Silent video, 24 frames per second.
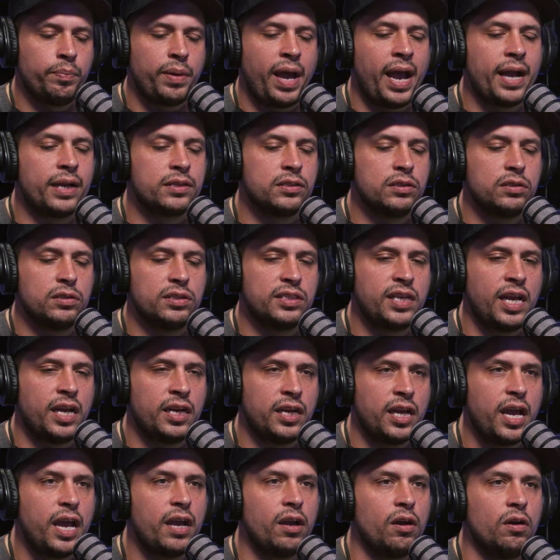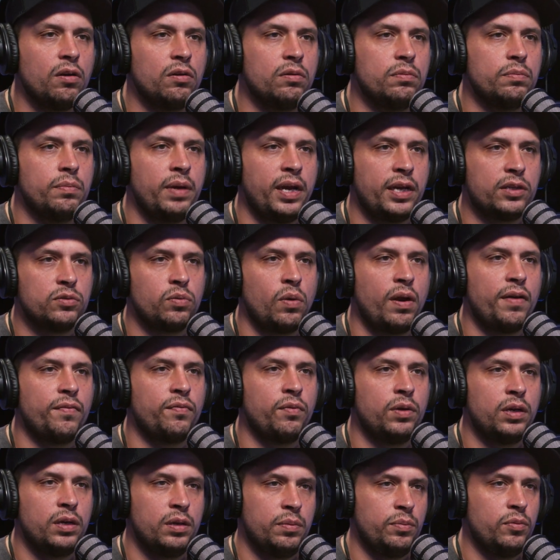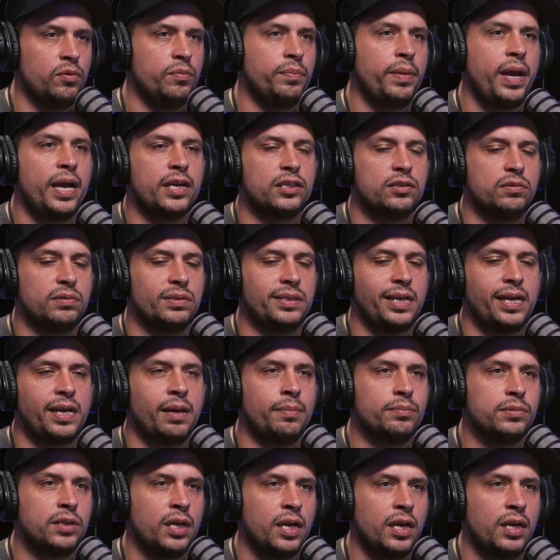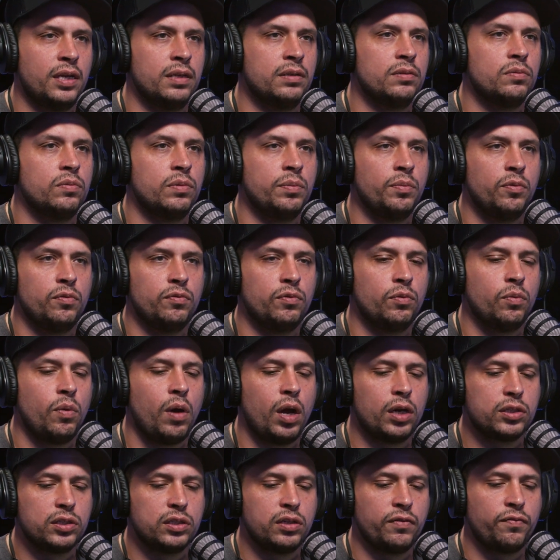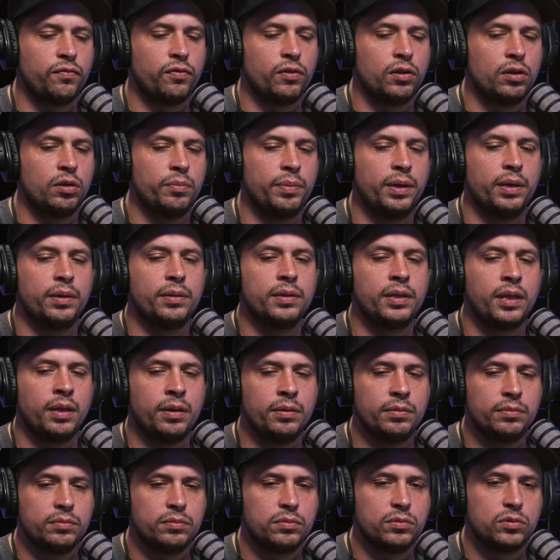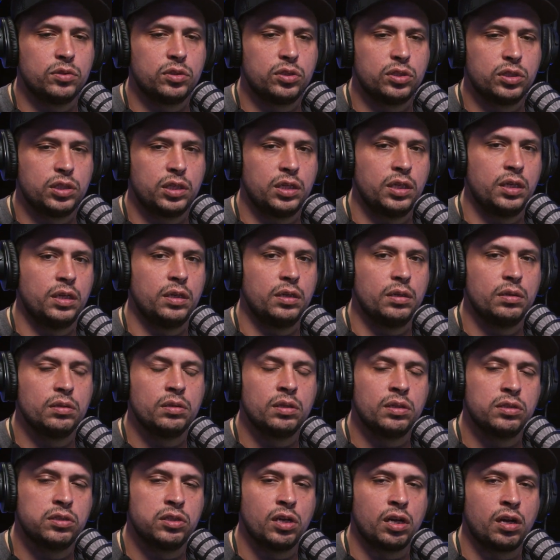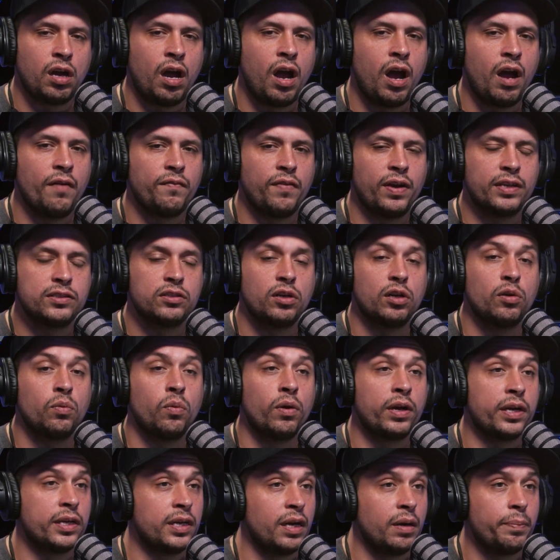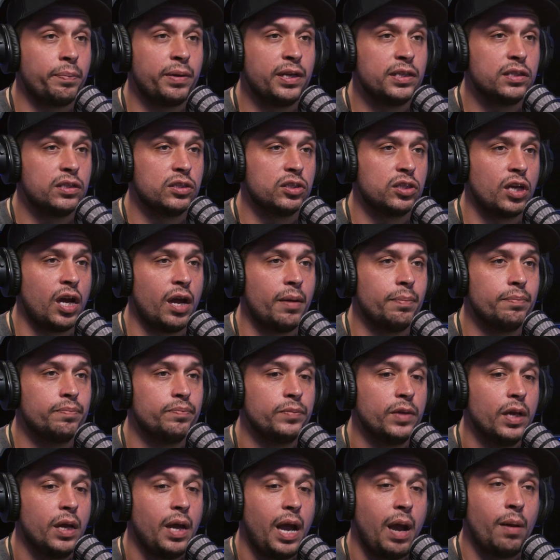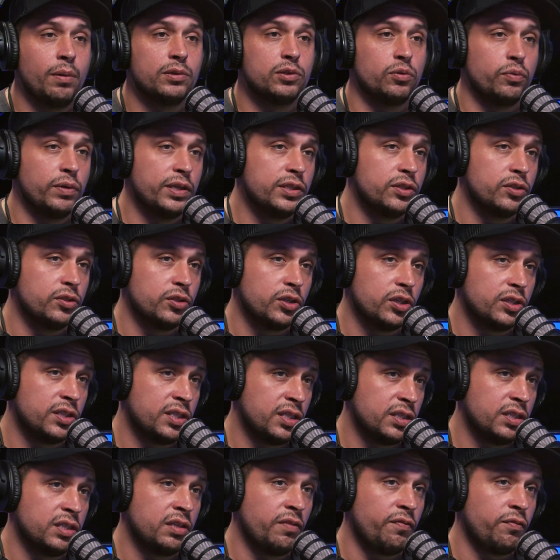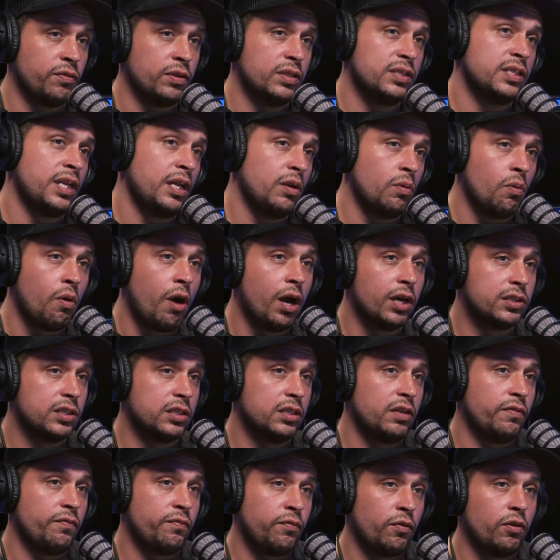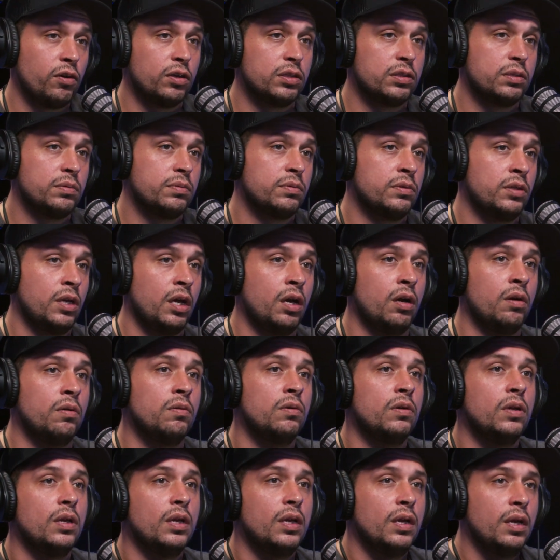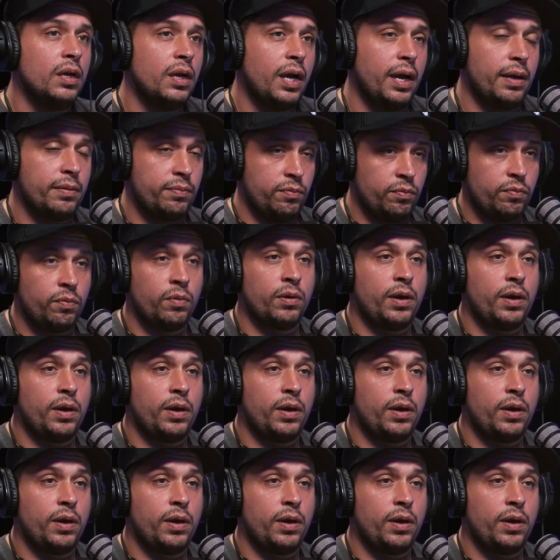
back to San Diego. My ex-wife wanted to move back. She was like, I'm done. We moved to Washington for a little bit. Then she took off. I started working at a pizza shop. I was a research assistant for the state of Washington first, I